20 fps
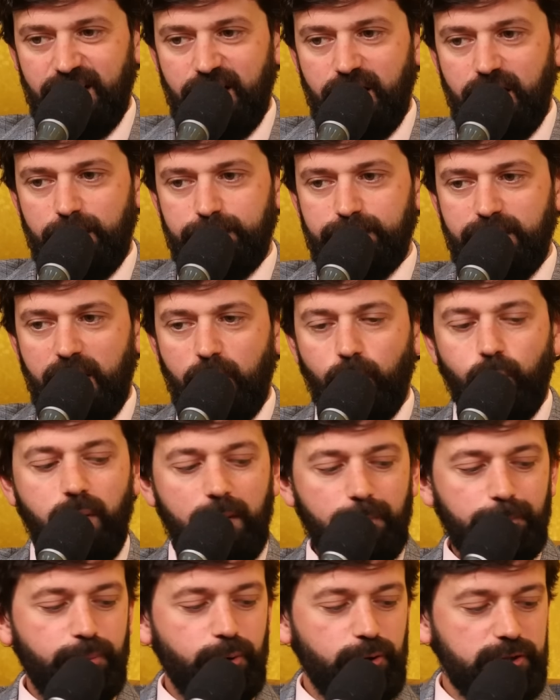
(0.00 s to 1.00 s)
Yeah. At
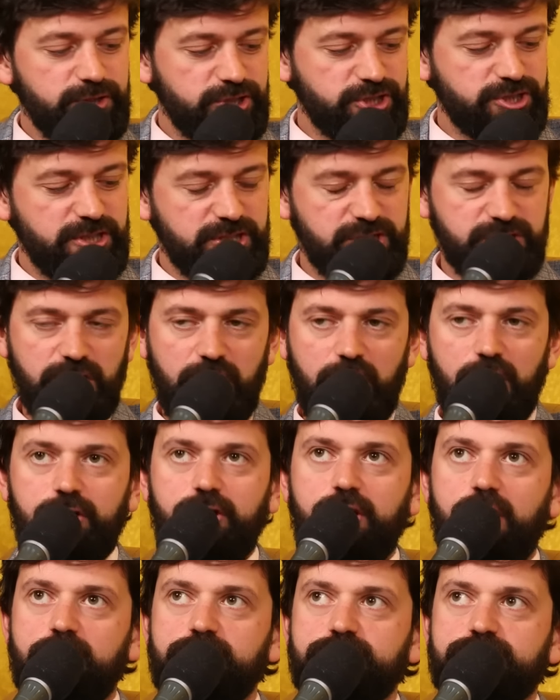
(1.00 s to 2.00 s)
one point, the Shah
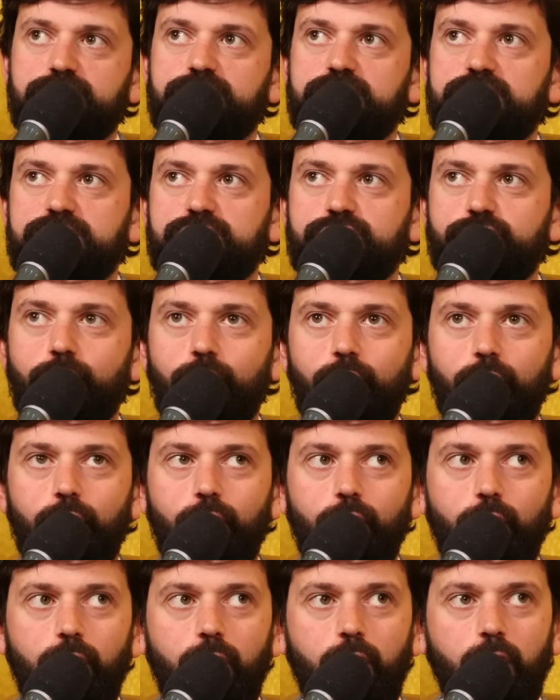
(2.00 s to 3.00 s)
goes on a
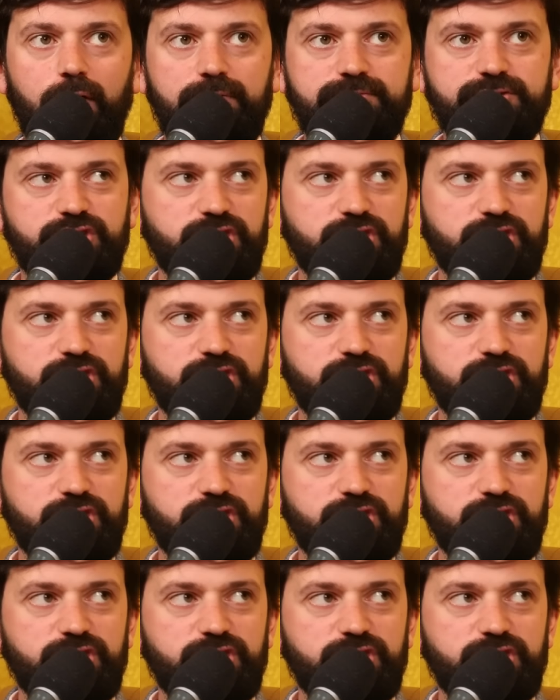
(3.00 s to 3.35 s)
tour of